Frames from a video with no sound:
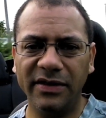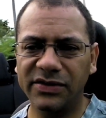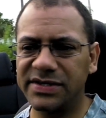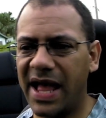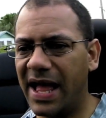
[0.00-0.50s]

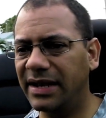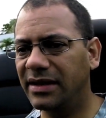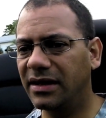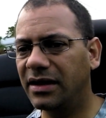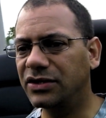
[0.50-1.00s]
there's not
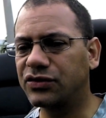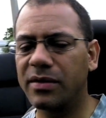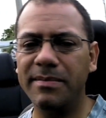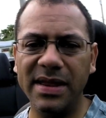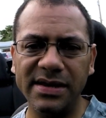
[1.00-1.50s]
a
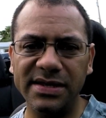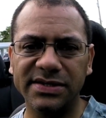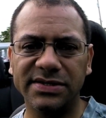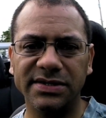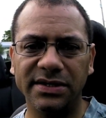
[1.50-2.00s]

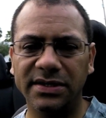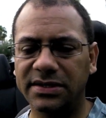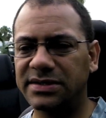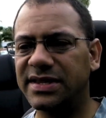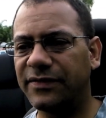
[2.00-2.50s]
tremendous
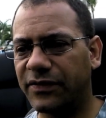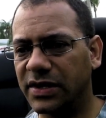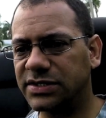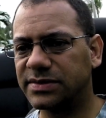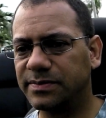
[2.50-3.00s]

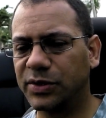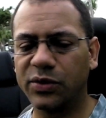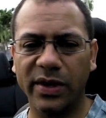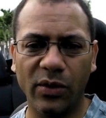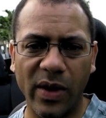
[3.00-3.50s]
difference
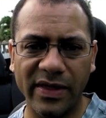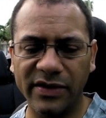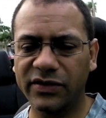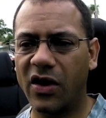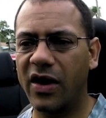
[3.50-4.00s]
between the way
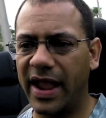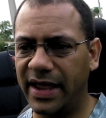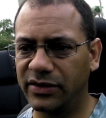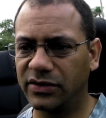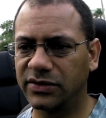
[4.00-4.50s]
this car
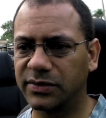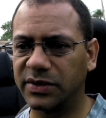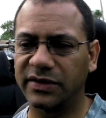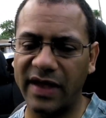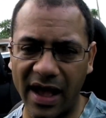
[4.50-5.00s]
handles
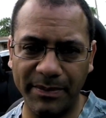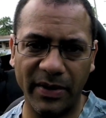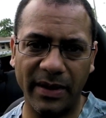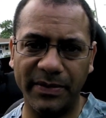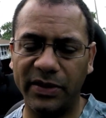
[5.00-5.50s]
with the top up